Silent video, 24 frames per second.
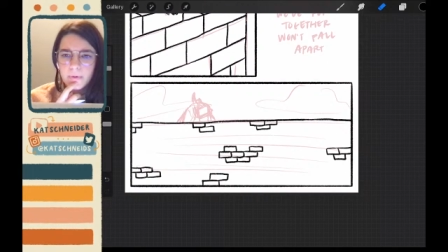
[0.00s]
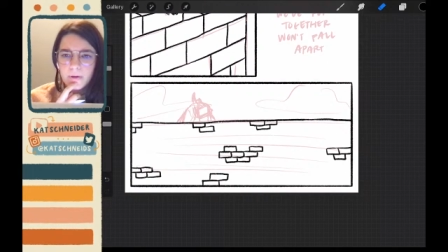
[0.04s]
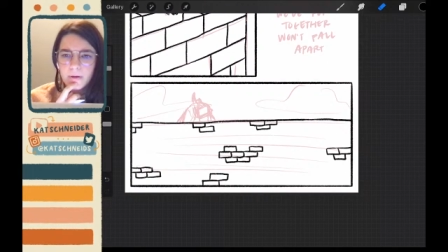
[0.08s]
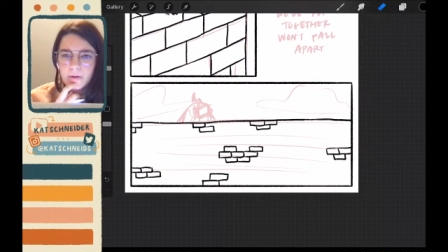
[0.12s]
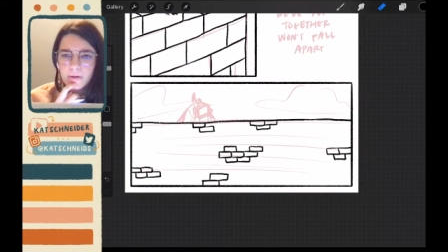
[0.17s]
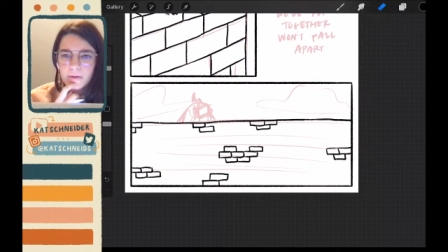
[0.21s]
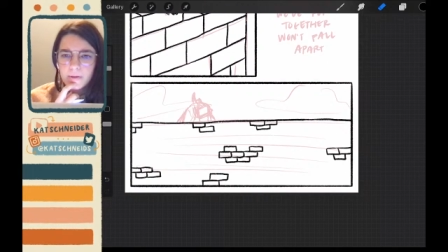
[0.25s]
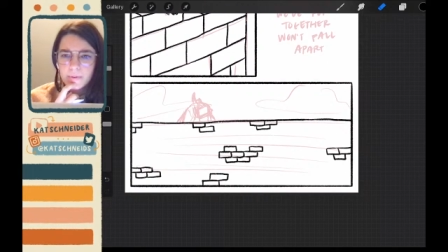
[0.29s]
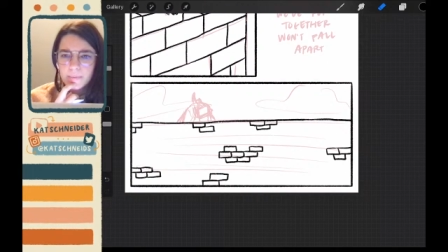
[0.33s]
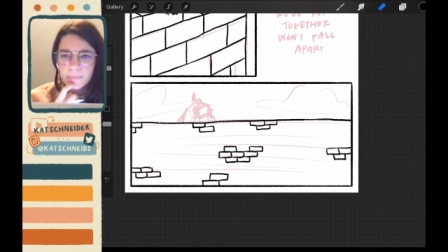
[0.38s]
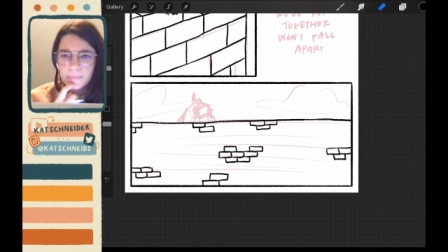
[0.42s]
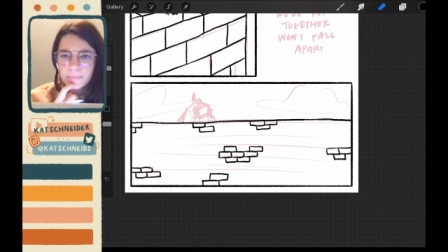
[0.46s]

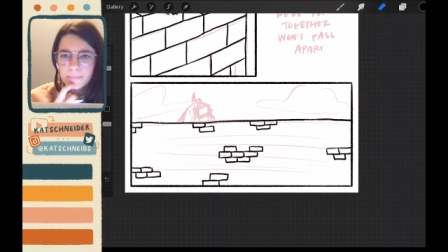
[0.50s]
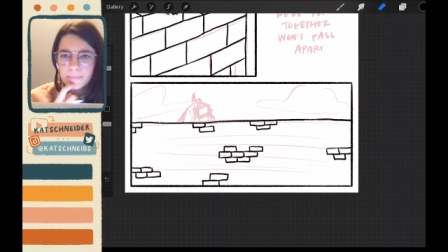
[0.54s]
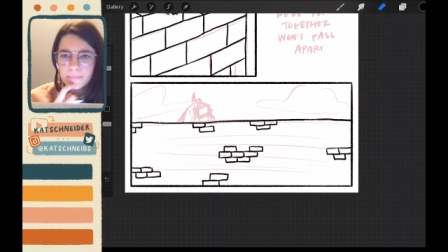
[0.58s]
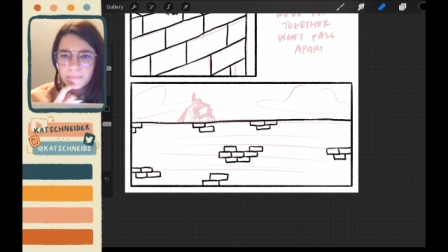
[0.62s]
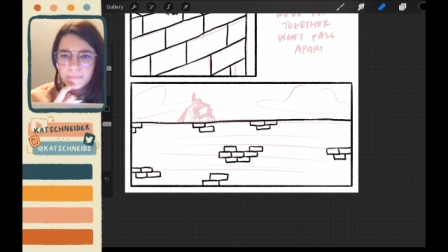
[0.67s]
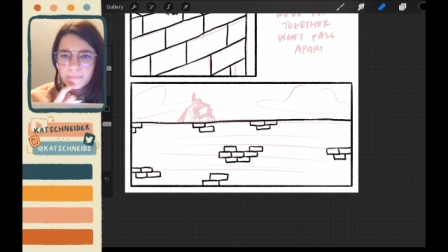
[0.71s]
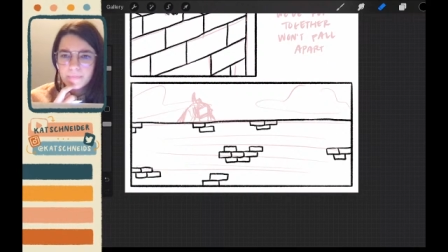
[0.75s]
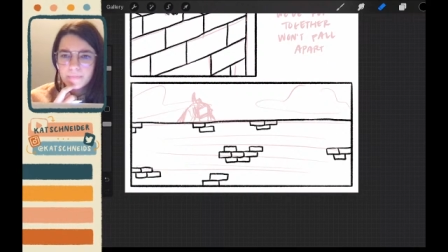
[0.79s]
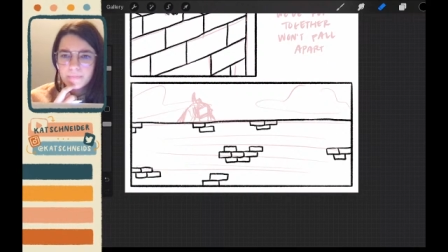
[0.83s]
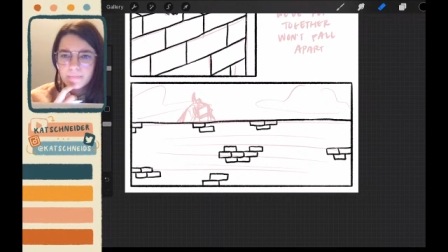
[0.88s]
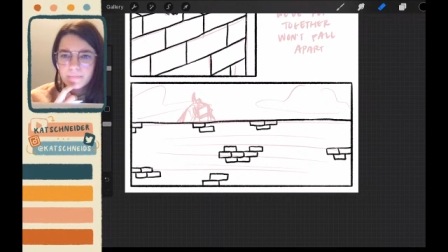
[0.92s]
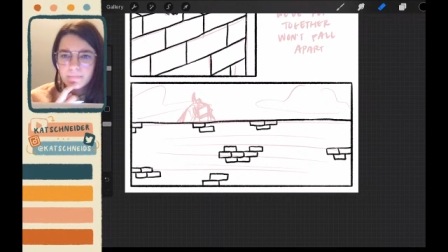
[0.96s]
my
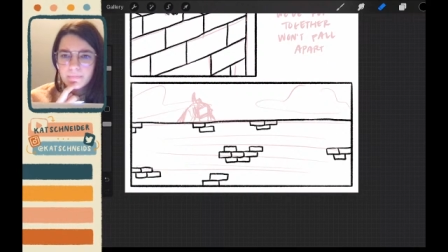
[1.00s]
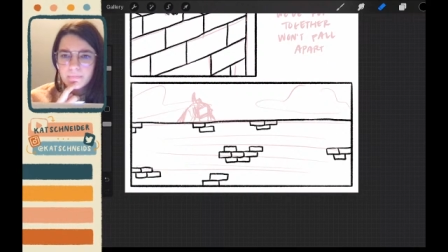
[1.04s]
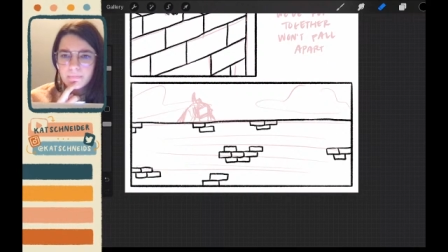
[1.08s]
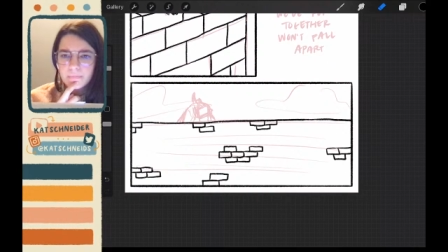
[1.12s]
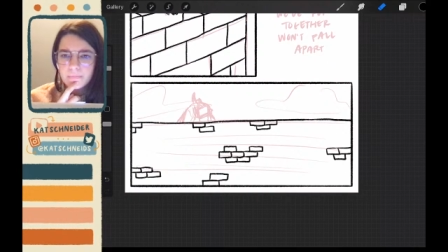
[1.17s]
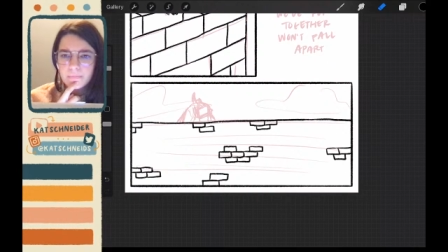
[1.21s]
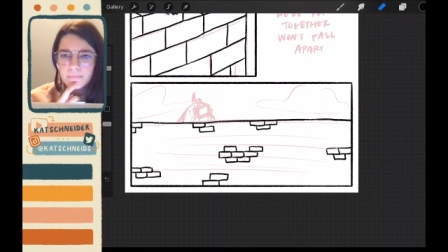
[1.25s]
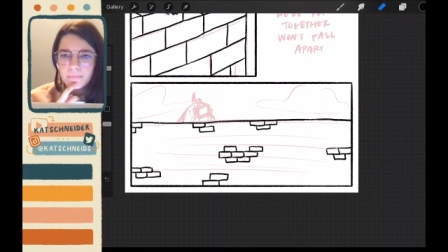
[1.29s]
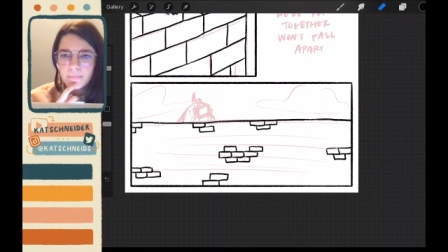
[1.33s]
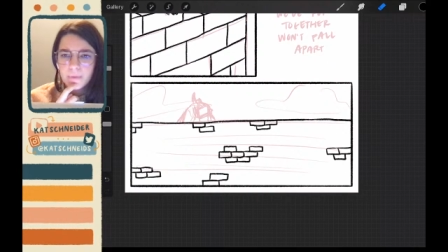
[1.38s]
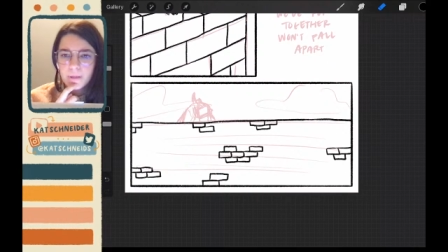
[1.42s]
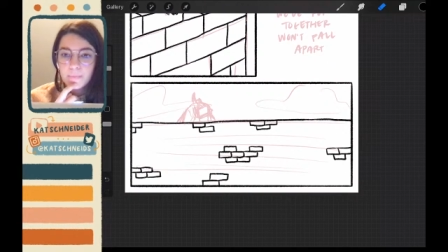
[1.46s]

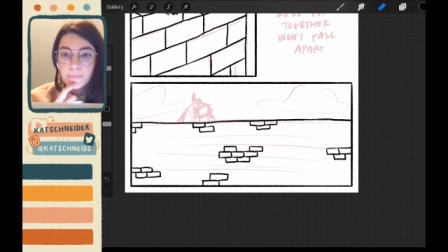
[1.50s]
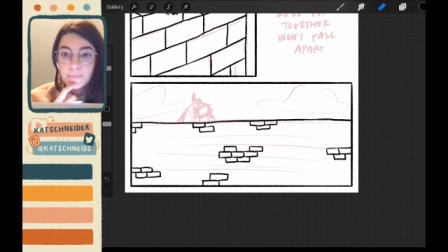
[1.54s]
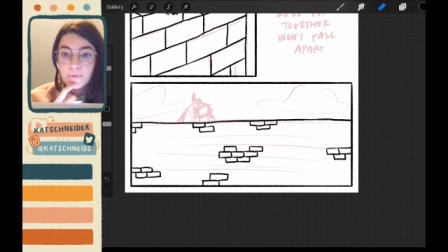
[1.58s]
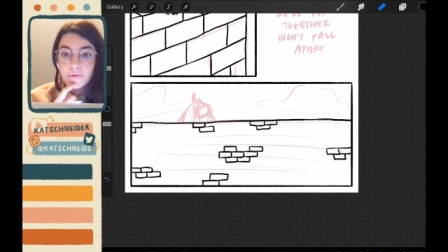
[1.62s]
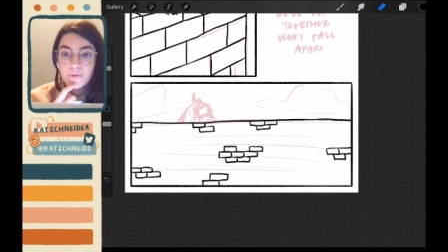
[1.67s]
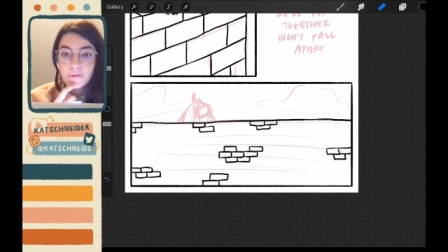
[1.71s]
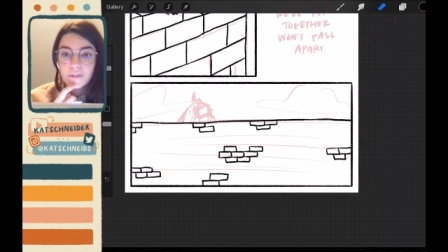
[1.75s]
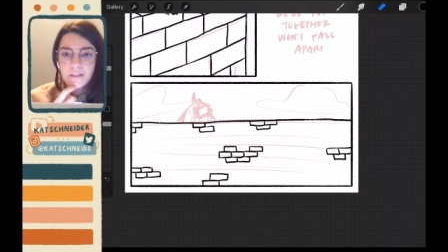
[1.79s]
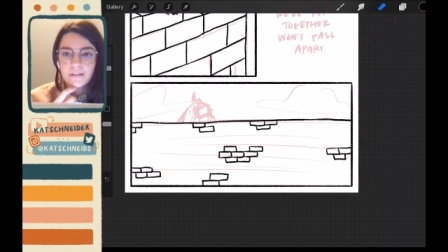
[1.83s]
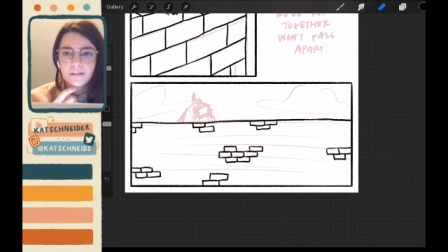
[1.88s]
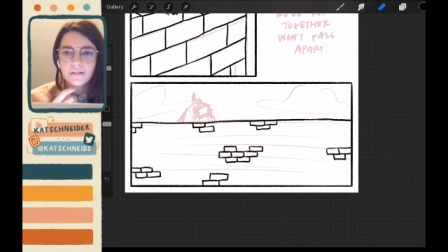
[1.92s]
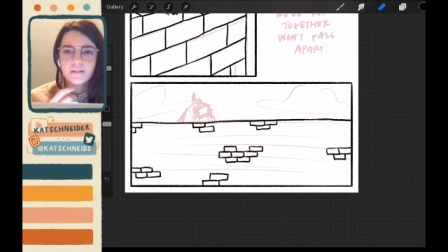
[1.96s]

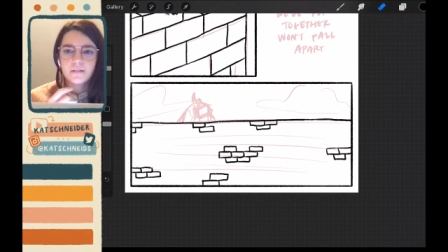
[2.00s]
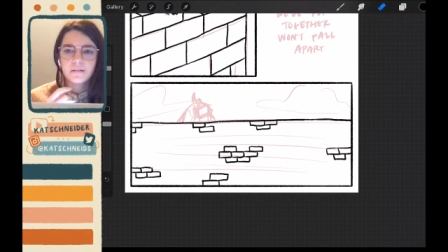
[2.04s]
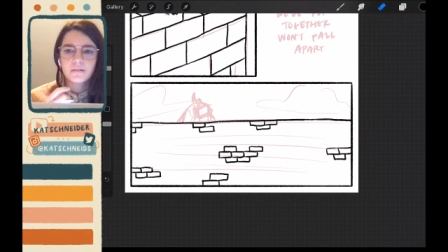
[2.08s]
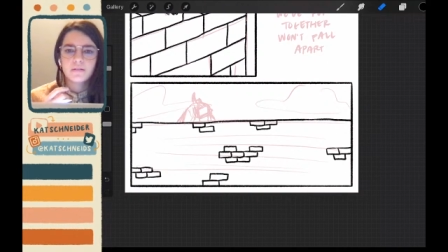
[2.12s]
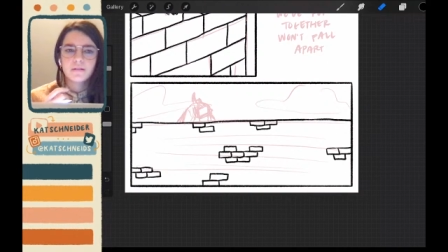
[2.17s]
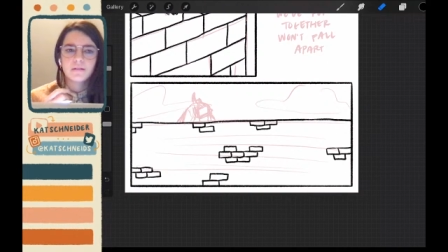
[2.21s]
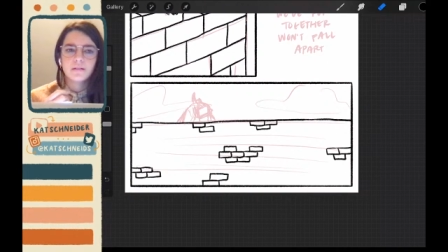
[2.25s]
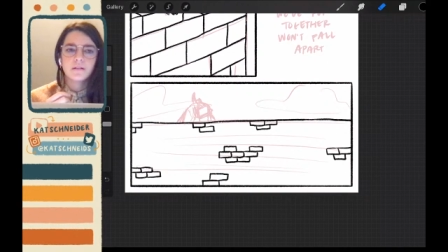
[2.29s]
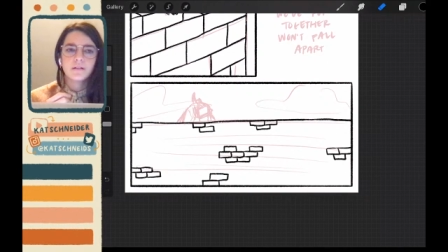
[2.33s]
music?